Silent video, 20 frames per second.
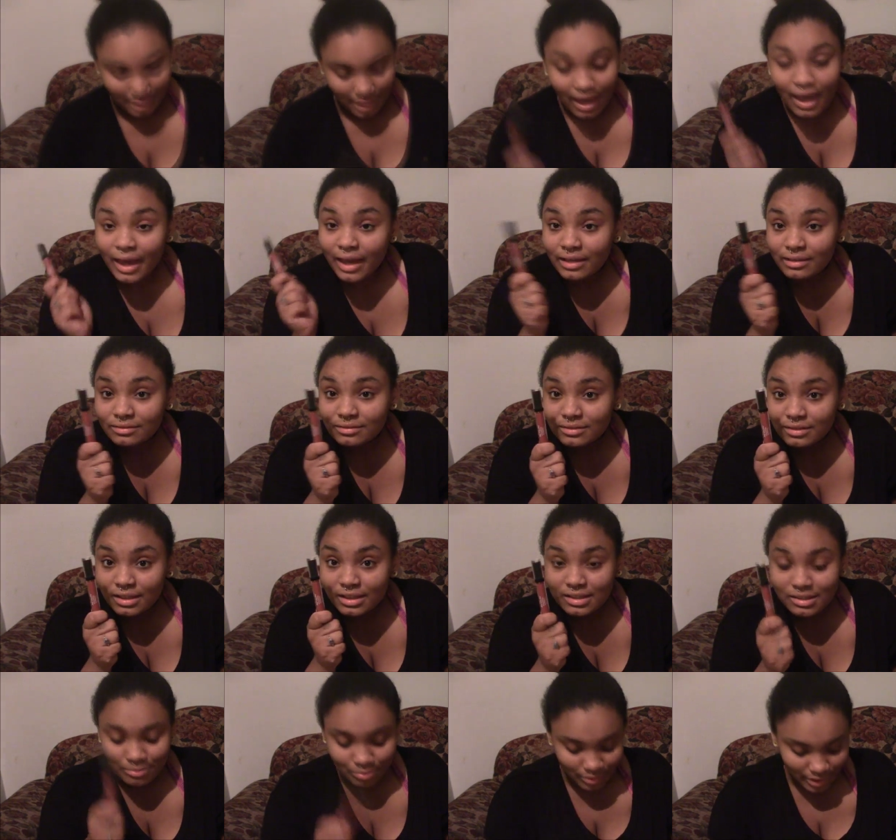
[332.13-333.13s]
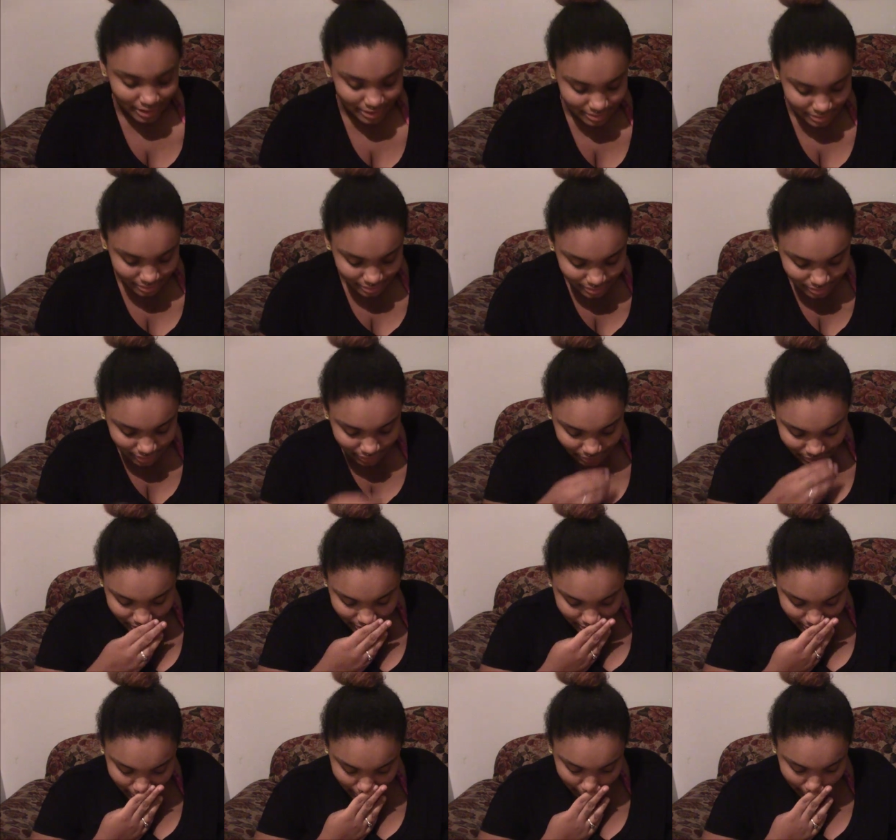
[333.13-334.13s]
And decent priced, so
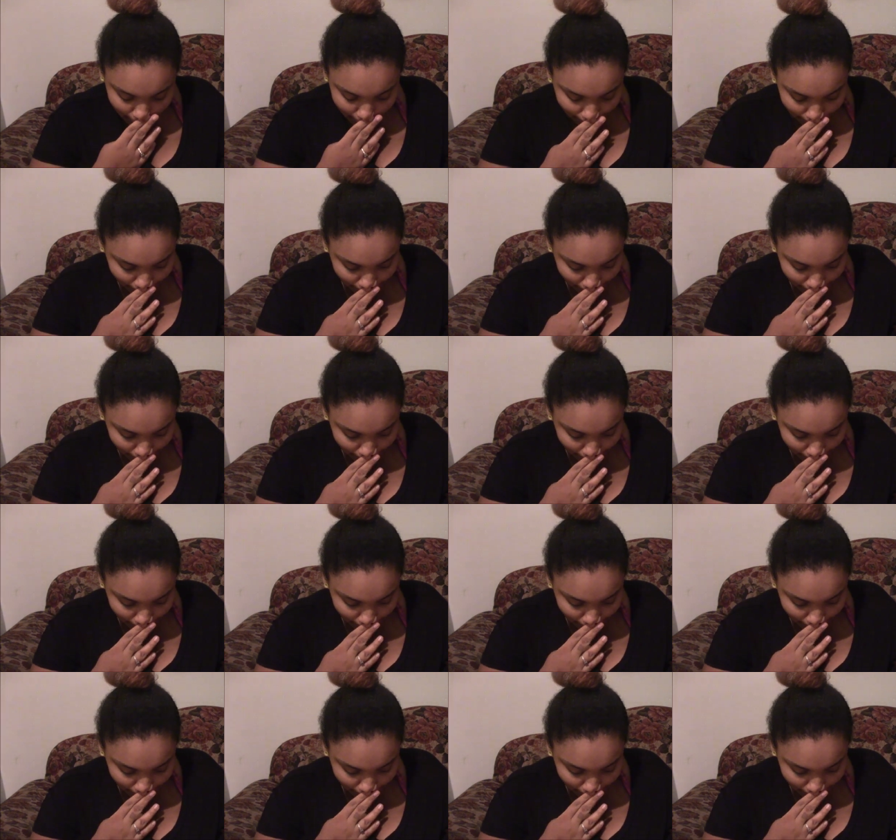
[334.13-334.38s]
just saying.